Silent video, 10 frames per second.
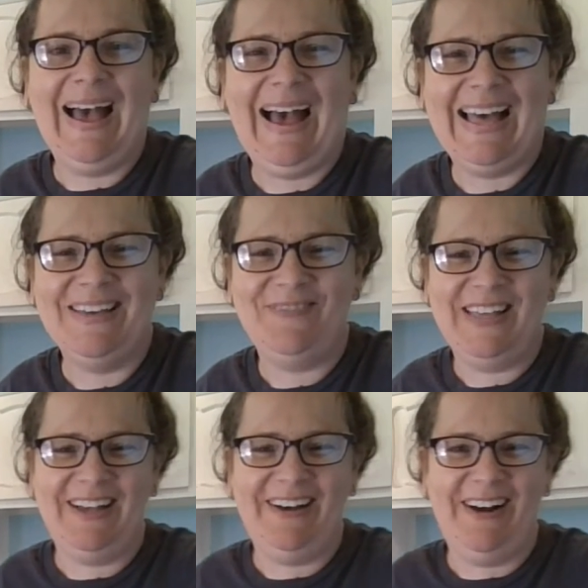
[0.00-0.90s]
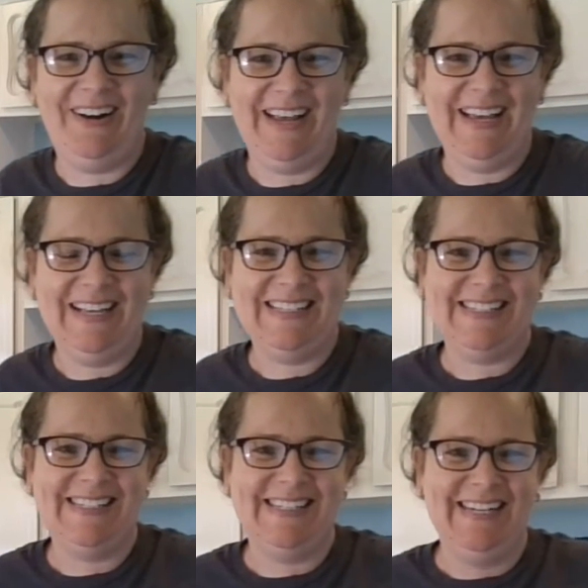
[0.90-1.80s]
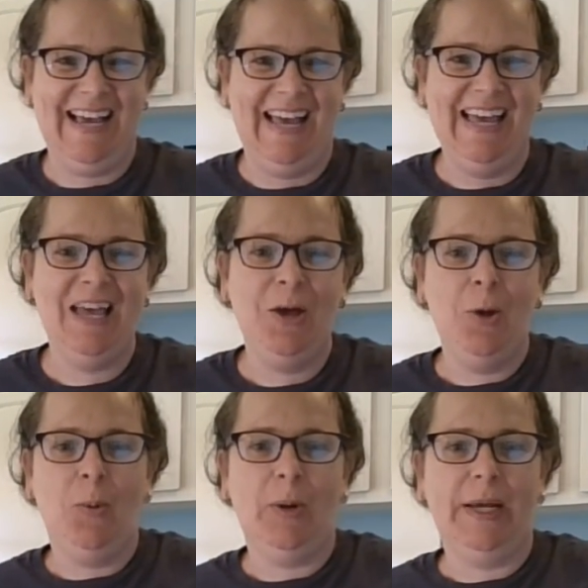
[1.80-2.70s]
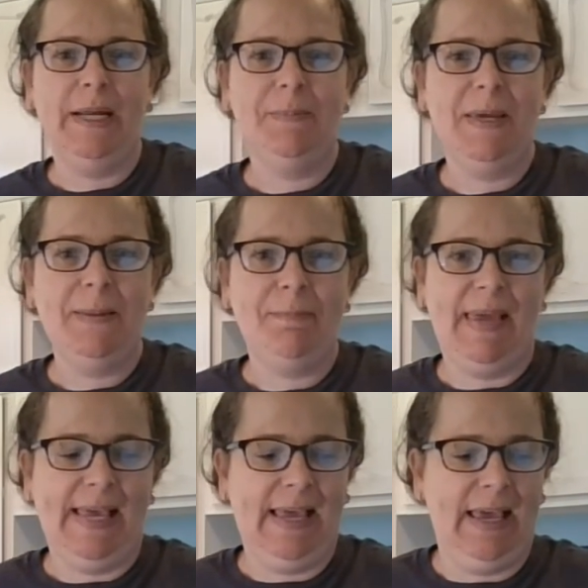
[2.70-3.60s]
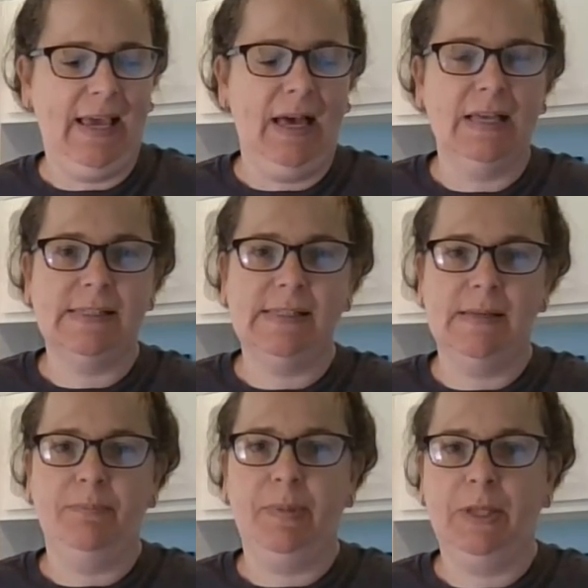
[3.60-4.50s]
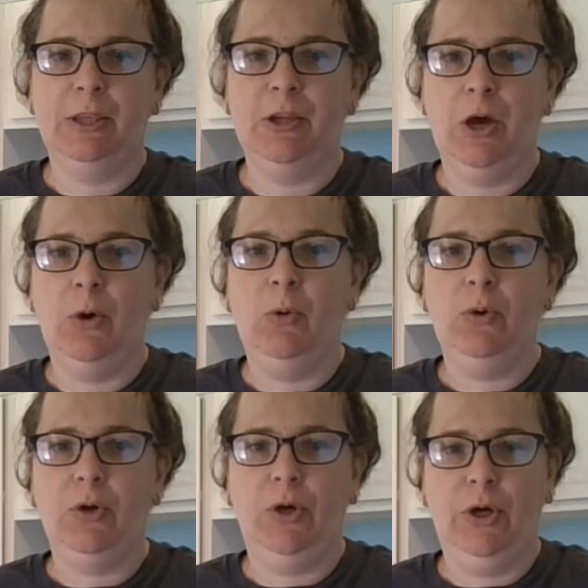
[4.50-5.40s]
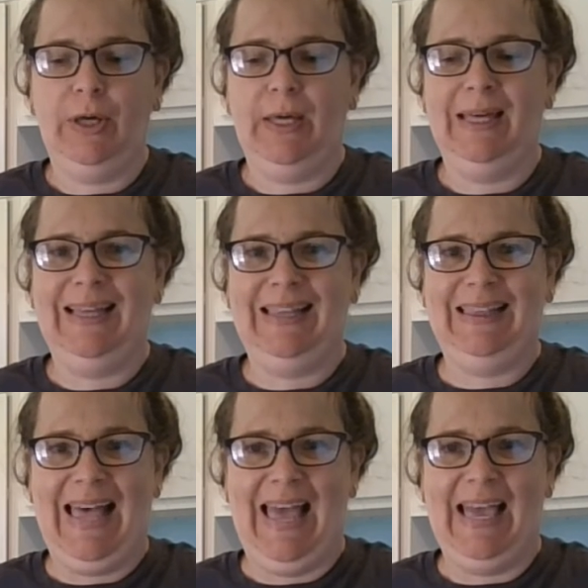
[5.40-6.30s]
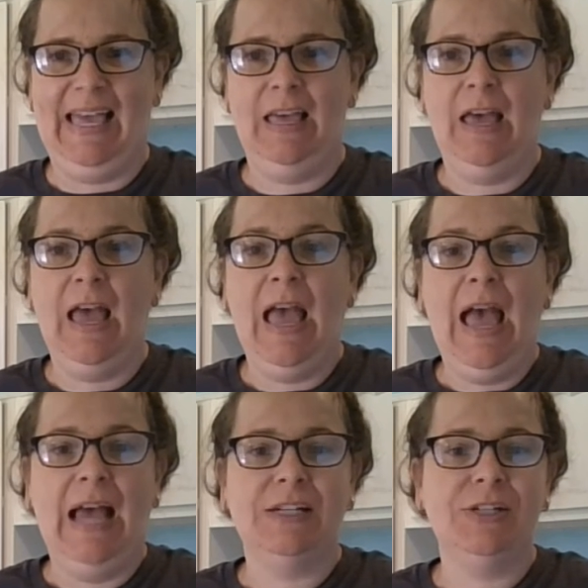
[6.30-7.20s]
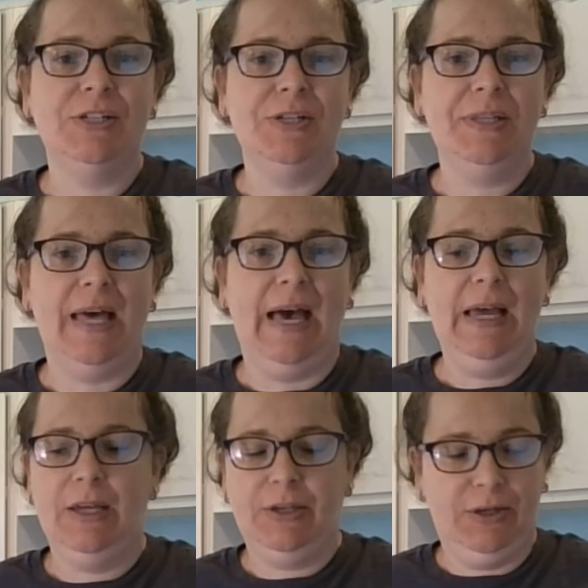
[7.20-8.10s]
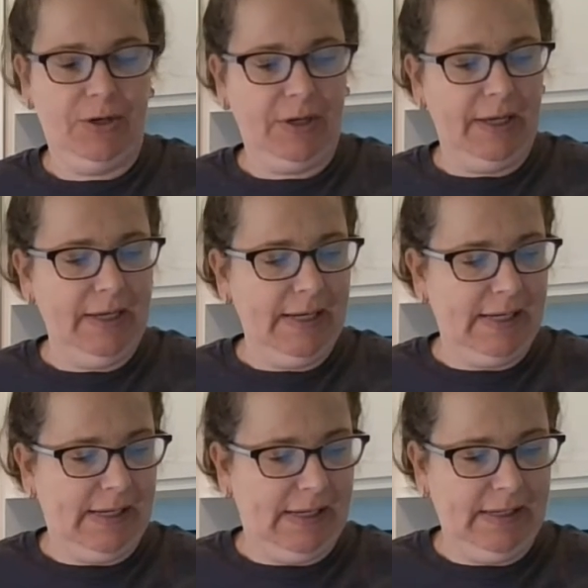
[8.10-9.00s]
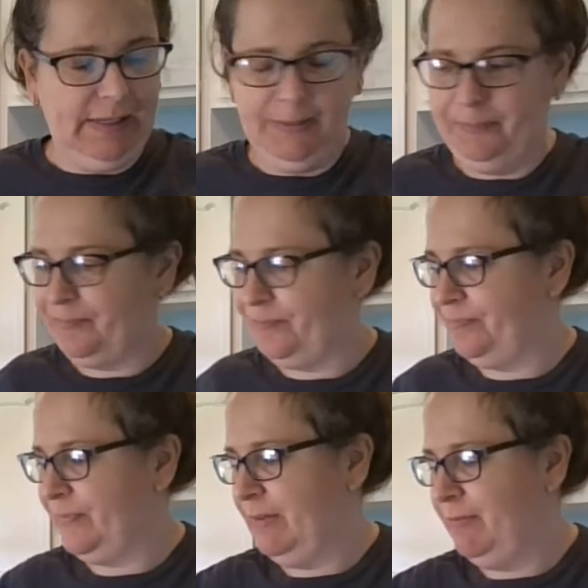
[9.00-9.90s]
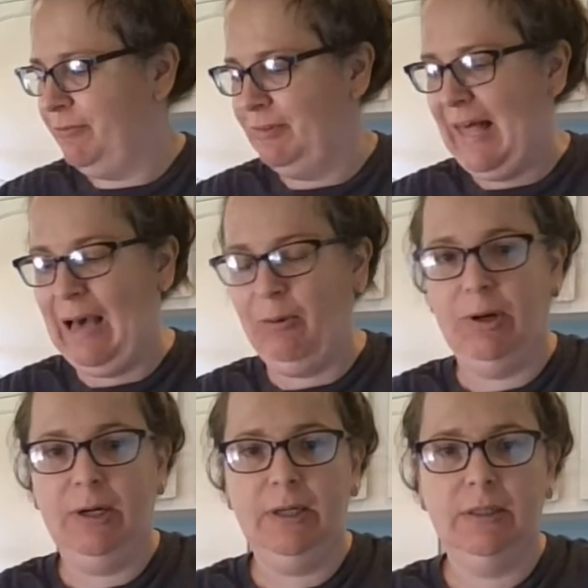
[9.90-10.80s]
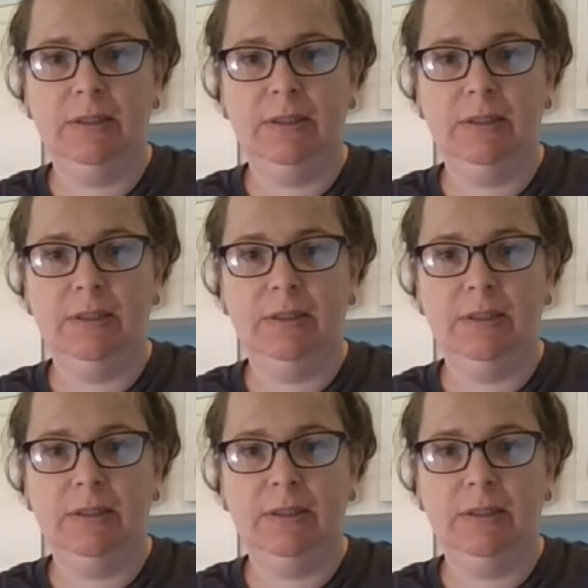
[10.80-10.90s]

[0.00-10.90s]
Hi, fellow artists. Today we're going to be making a simple no-cook clay. And to do that, you're going to need flour,